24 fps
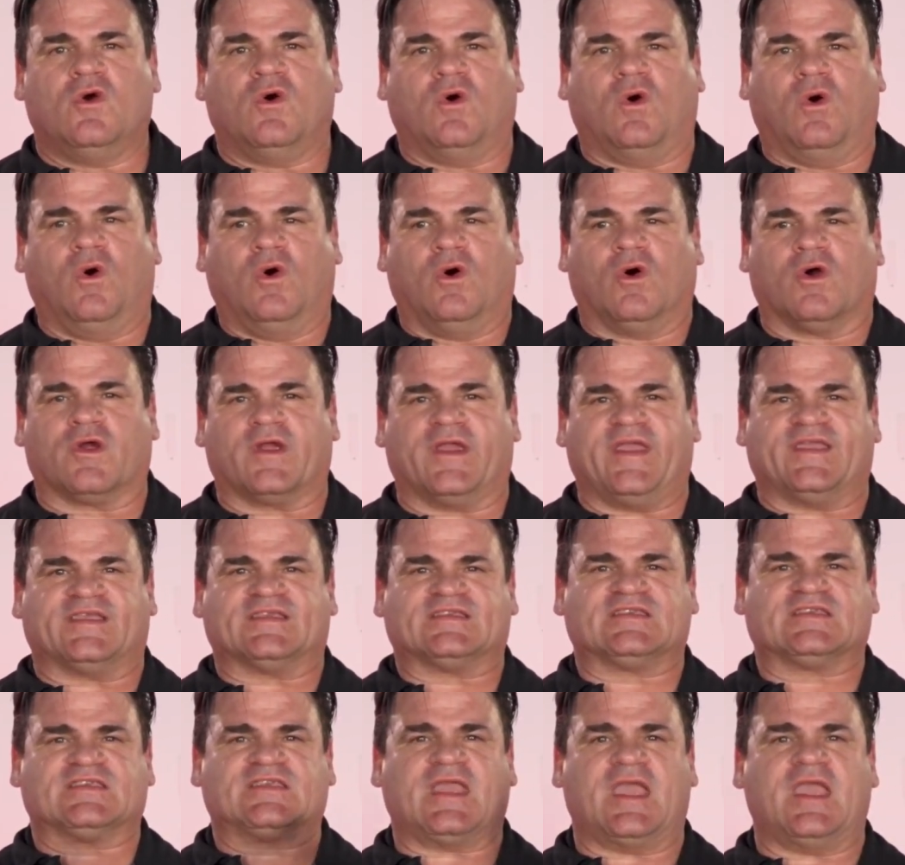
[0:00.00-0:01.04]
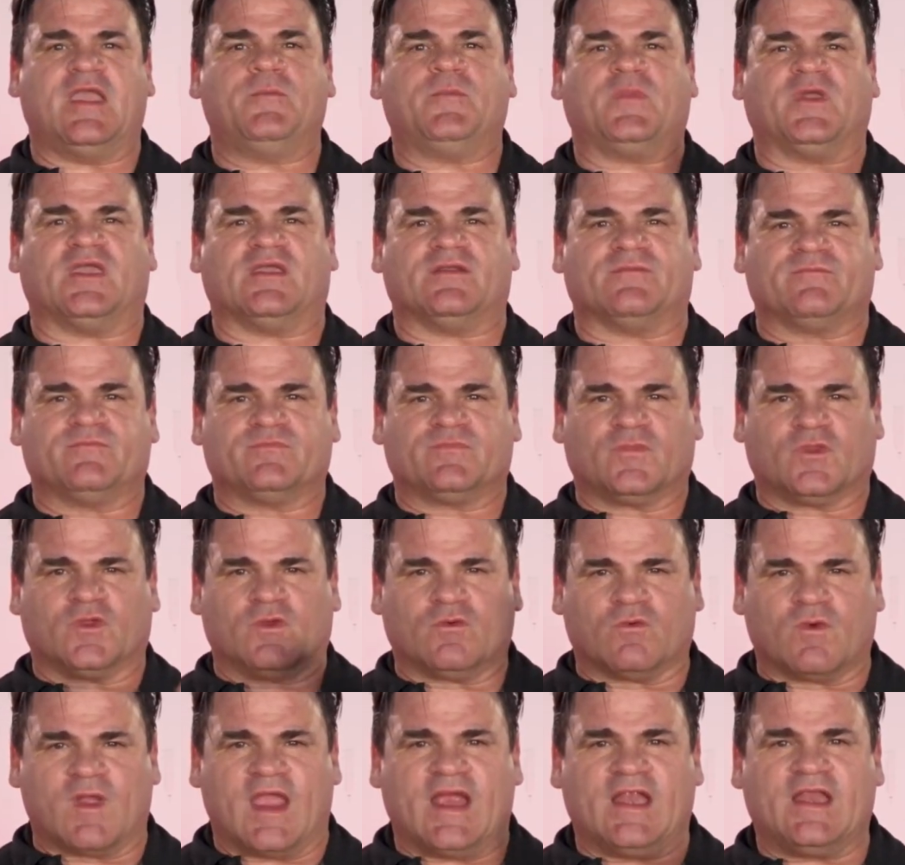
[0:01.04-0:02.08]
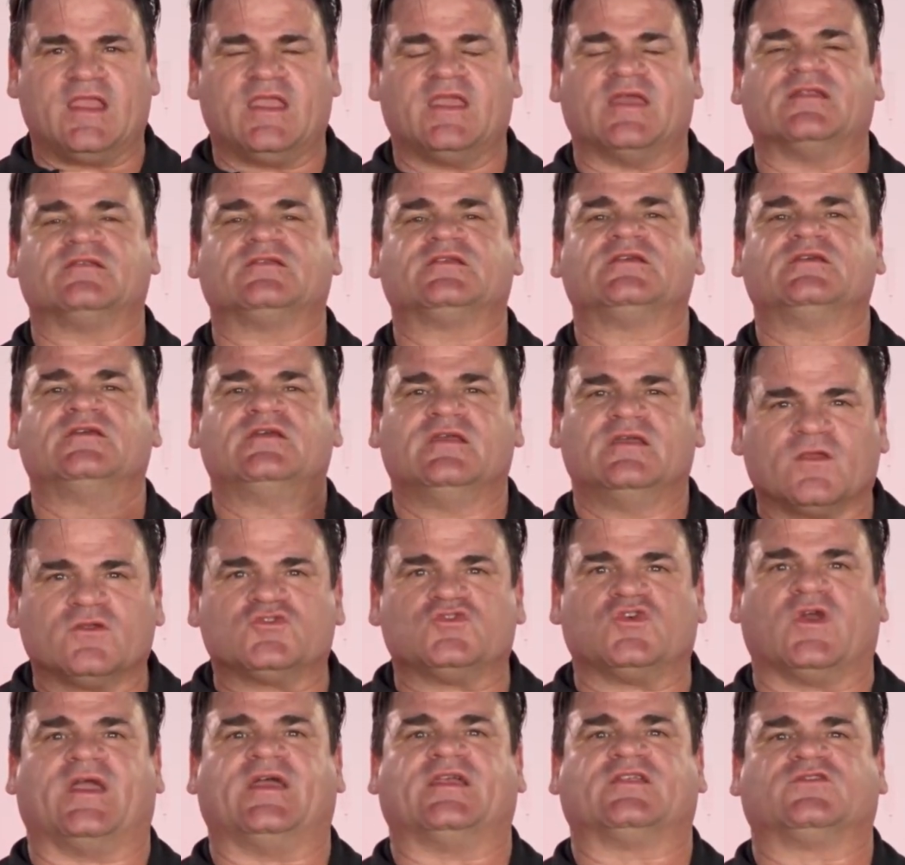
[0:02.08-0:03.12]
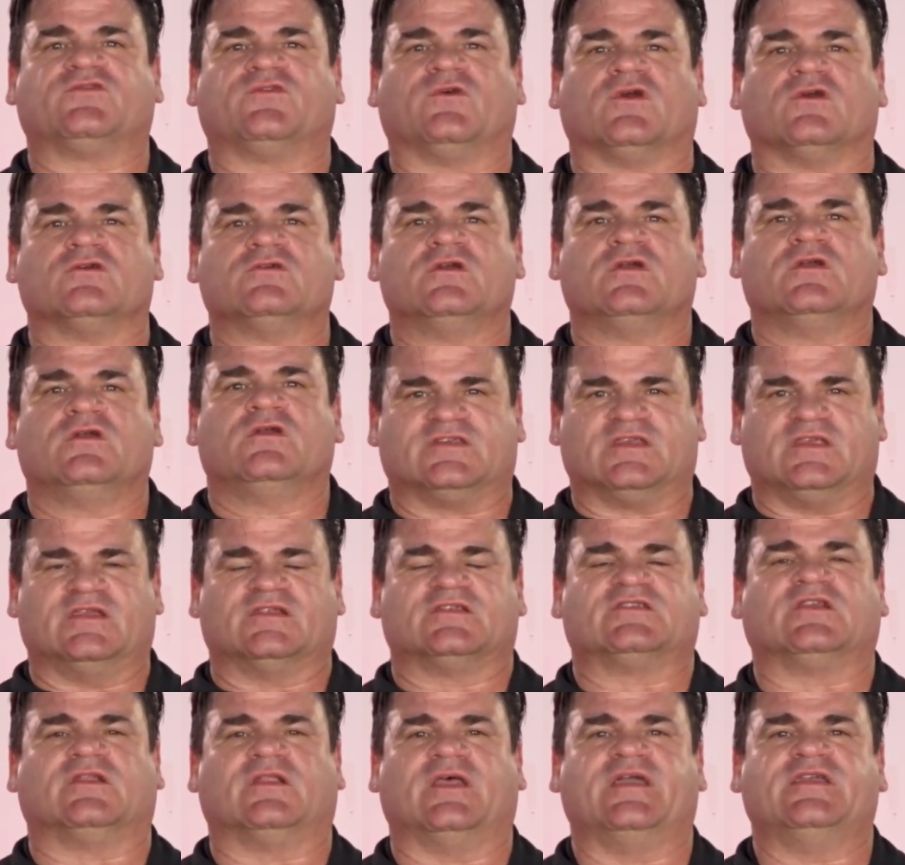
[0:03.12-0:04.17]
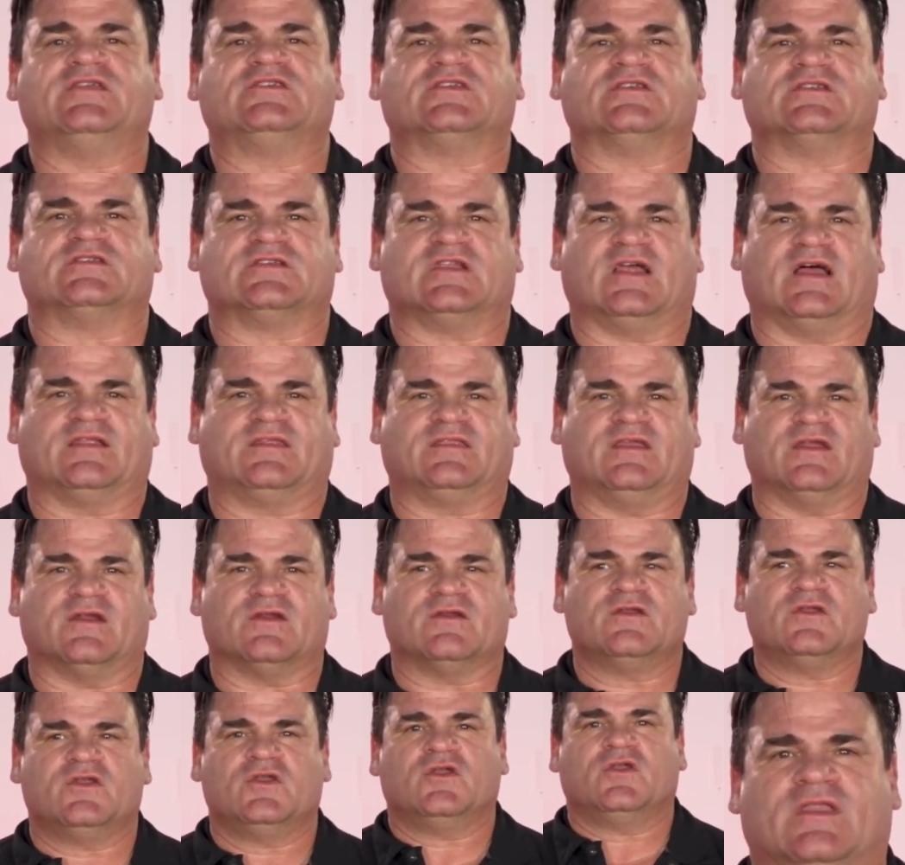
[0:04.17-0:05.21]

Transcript: or escaping radiant transfer. The insulation's not there.